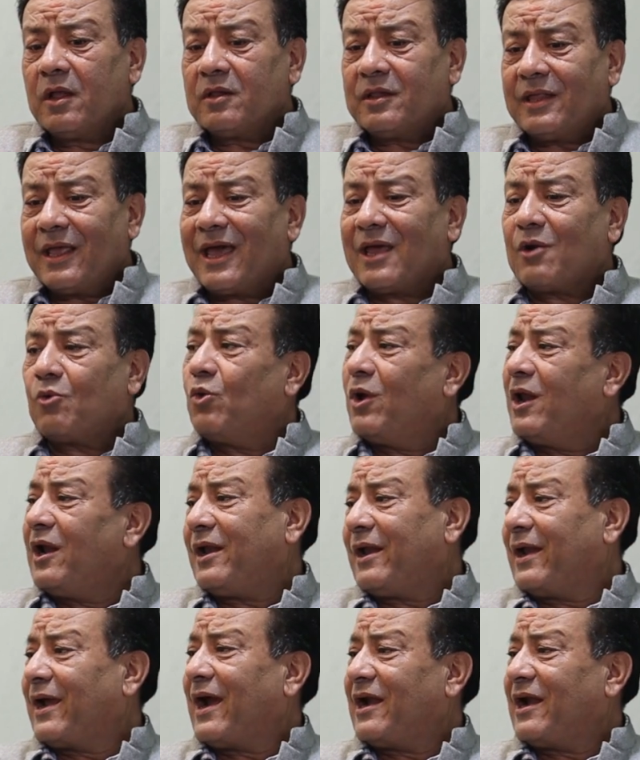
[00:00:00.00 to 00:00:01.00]
they are well
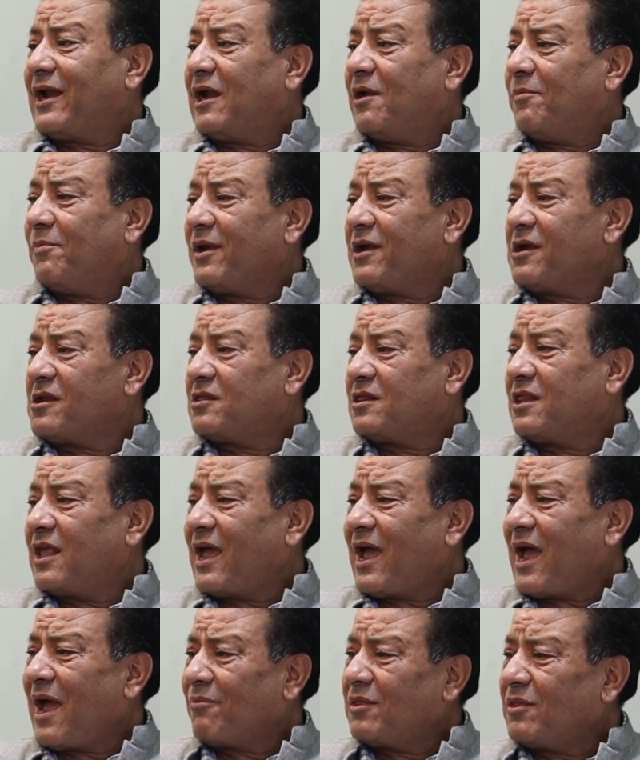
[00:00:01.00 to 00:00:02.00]
regarded because they
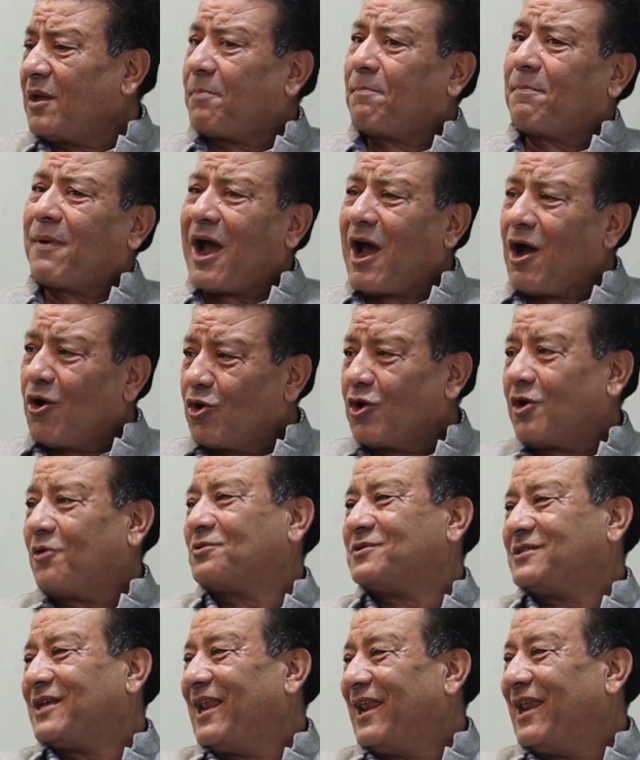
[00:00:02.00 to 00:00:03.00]
have the power
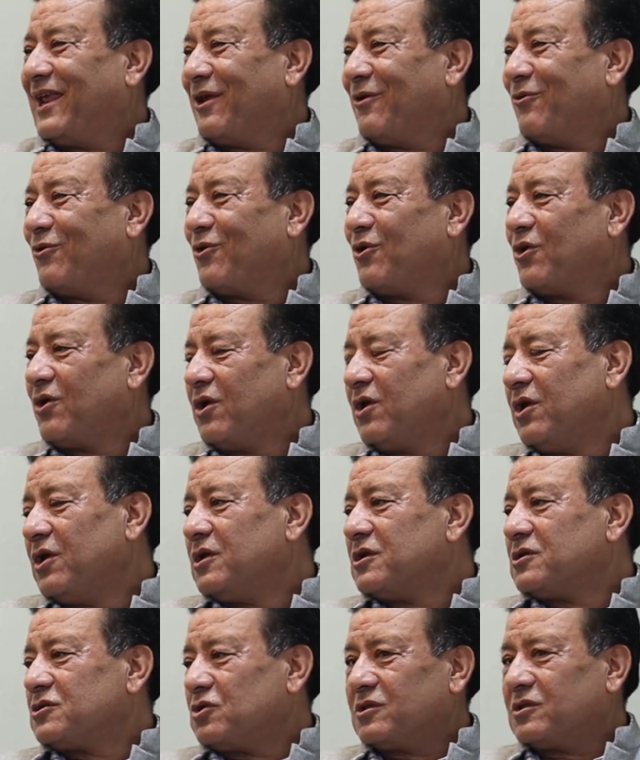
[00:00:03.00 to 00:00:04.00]
of selling. Exactly. You know?
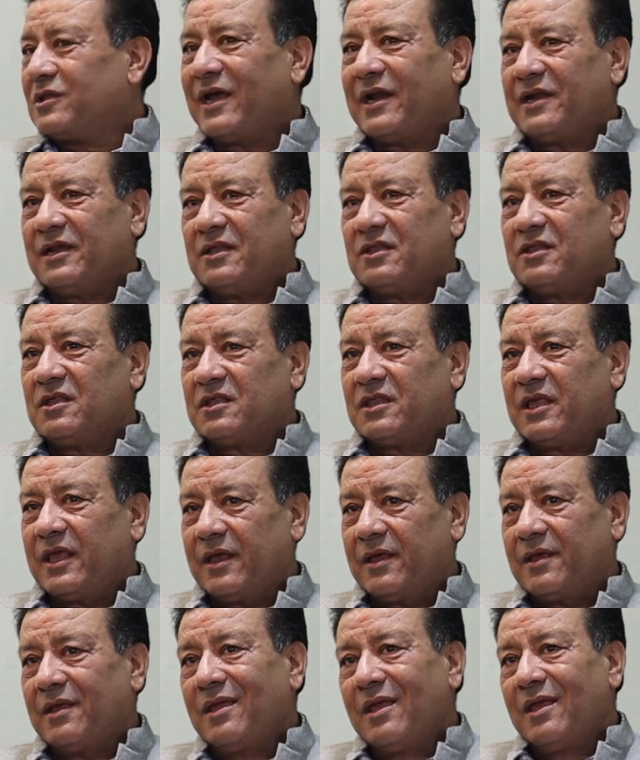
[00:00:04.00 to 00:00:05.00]
exactly. So that is the
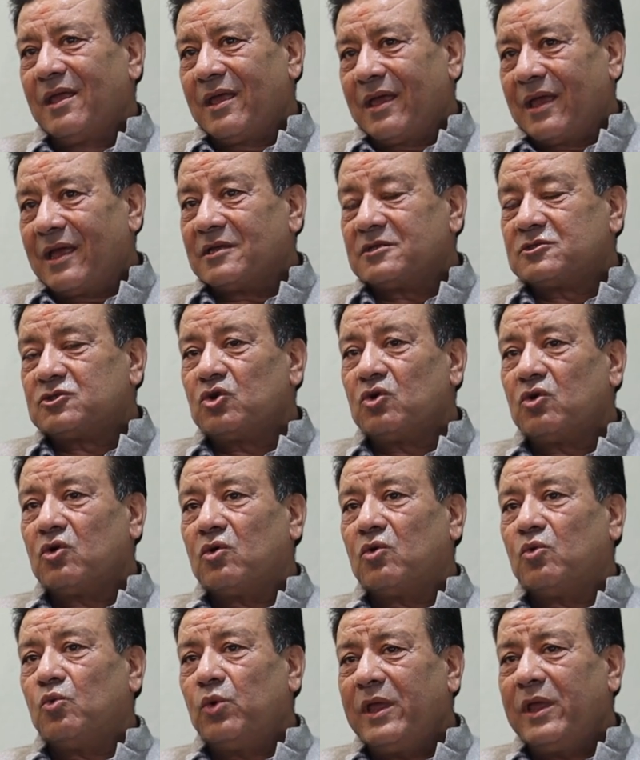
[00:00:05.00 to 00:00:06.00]
thing. And
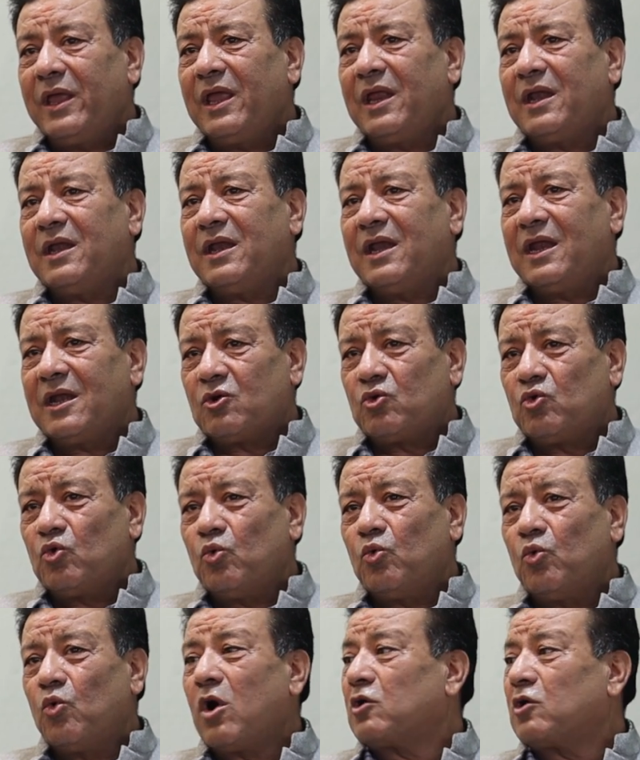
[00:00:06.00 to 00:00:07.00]
so we need to
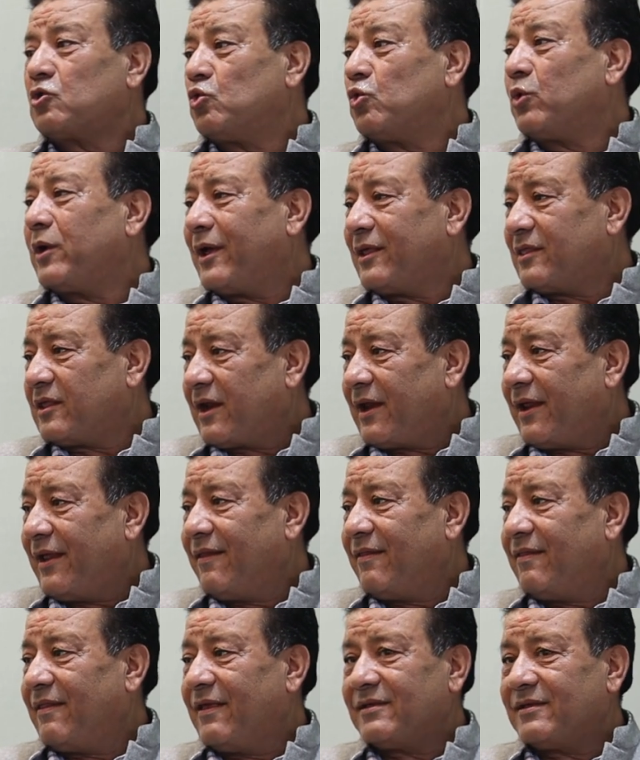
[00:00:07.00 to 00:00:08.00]
work together
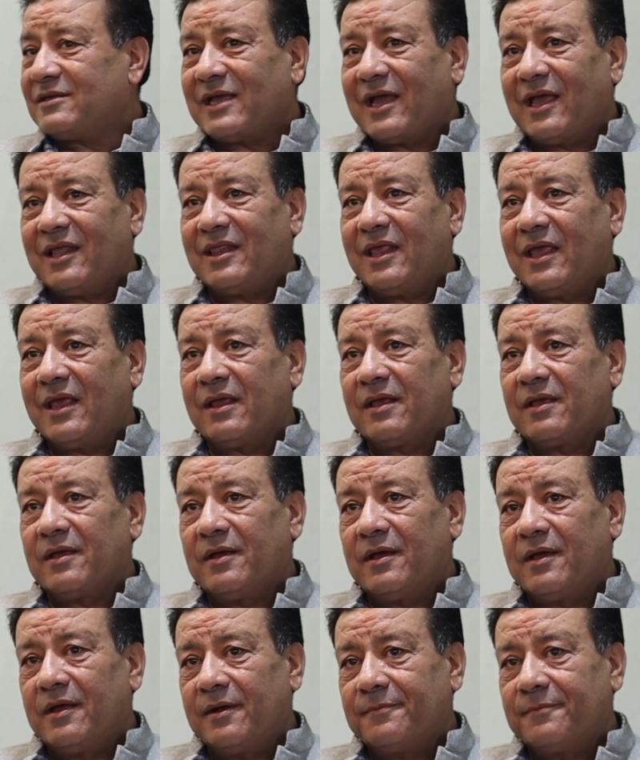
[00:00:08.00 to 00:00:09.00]
in this, I think.
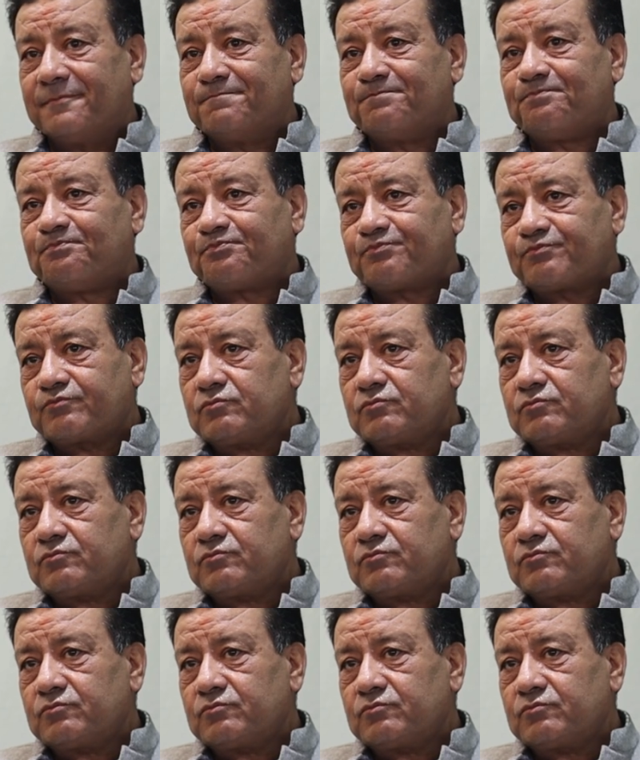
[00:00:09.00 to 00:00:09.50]
And